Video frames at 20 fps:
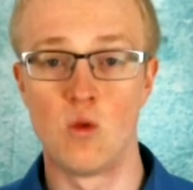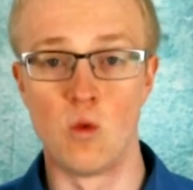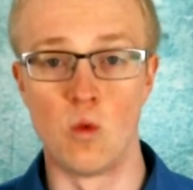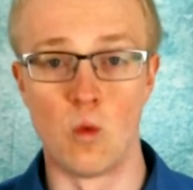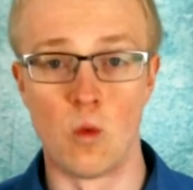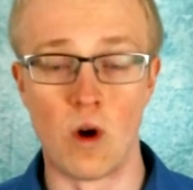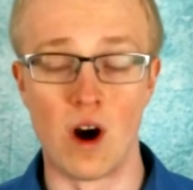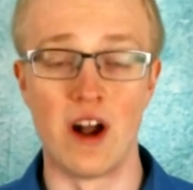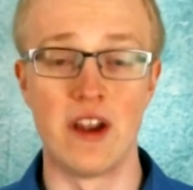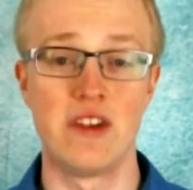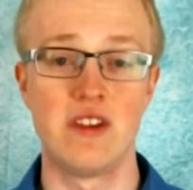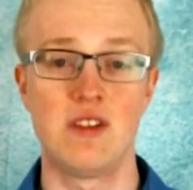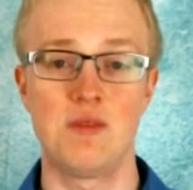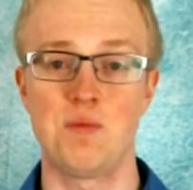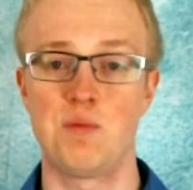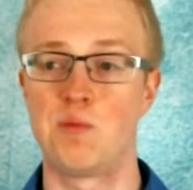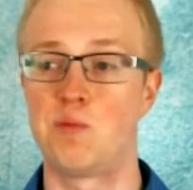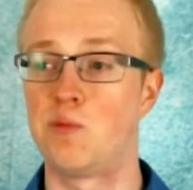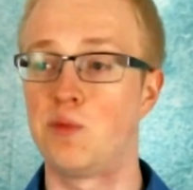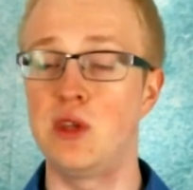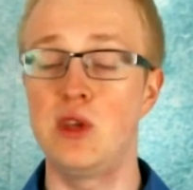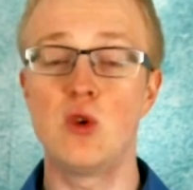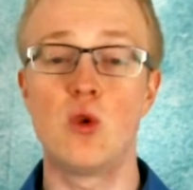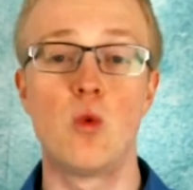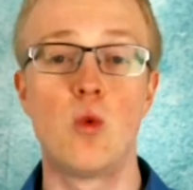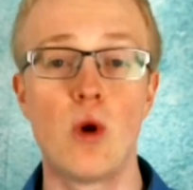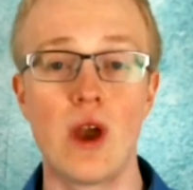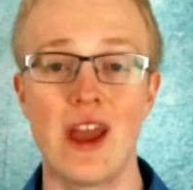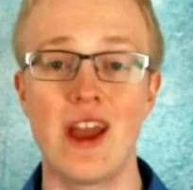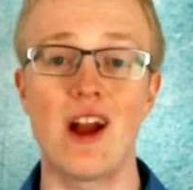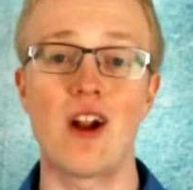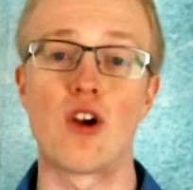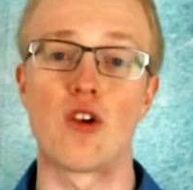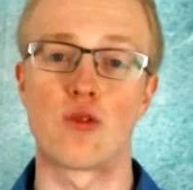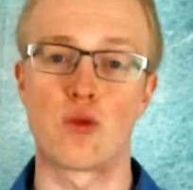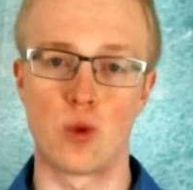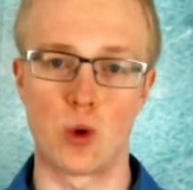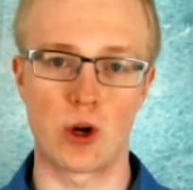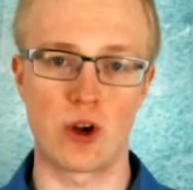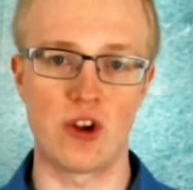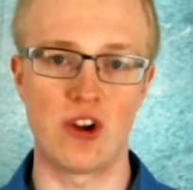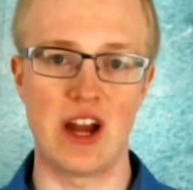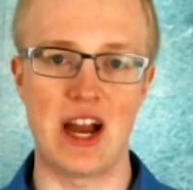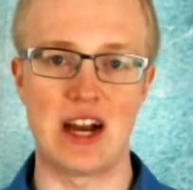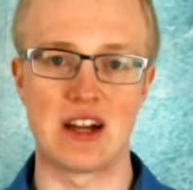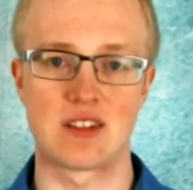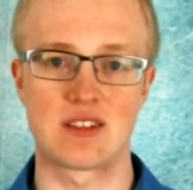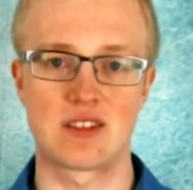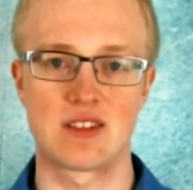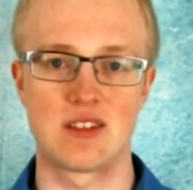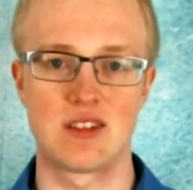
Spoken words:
1, be aware of where you're at.